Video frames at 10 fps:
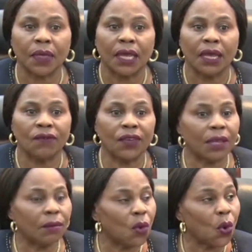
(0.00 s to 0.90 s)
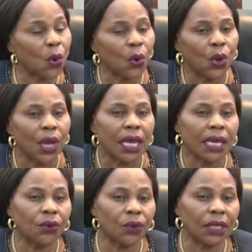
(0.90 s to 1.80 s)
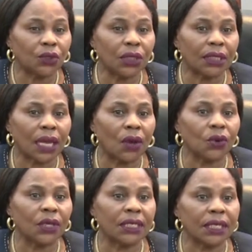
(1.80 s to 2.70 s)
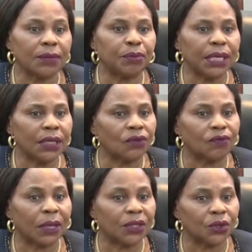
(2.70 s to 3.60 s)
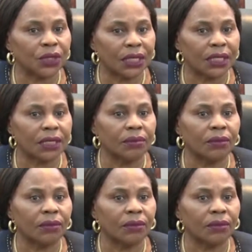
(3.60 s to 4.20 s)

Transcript: Furthermore, in order to inculcate the spirit of patriotism,